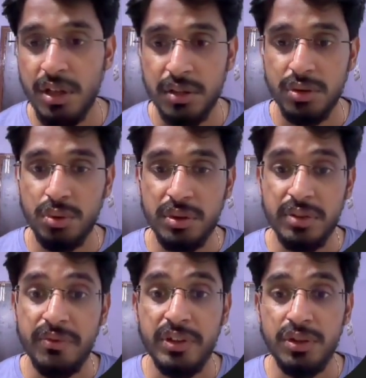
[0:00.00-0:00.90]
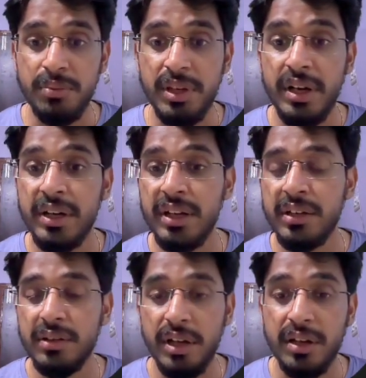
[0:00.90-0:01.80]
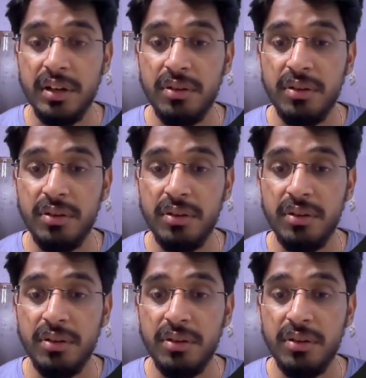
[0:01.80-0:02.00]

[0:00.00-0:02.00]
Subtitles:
so we should be getting a error